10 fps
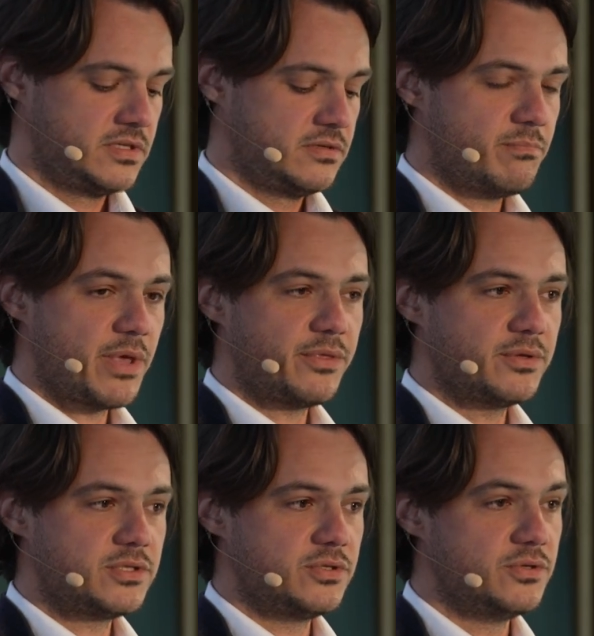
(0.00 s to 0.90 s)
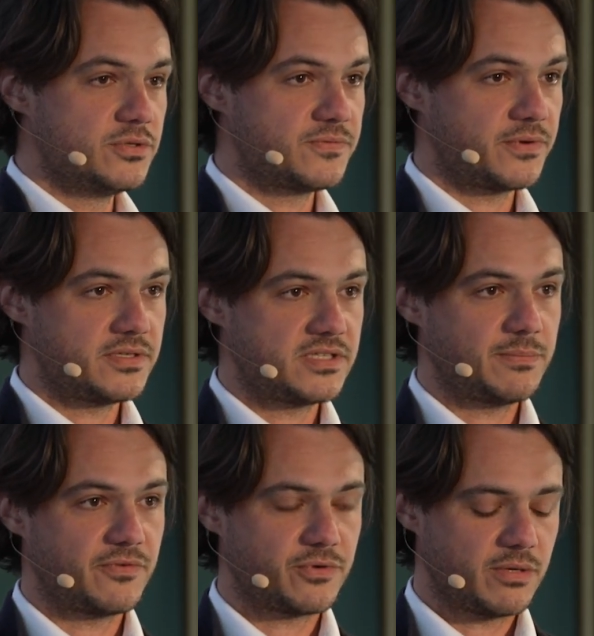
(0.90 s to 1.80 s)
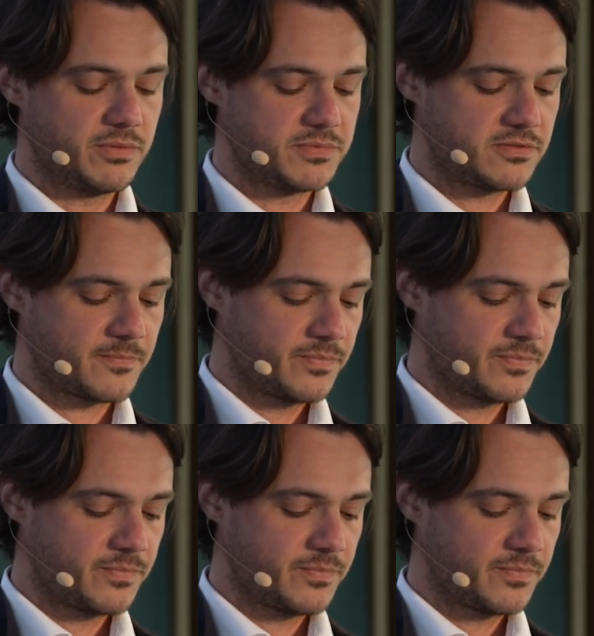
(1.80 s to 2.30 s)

methods used for this type of problems.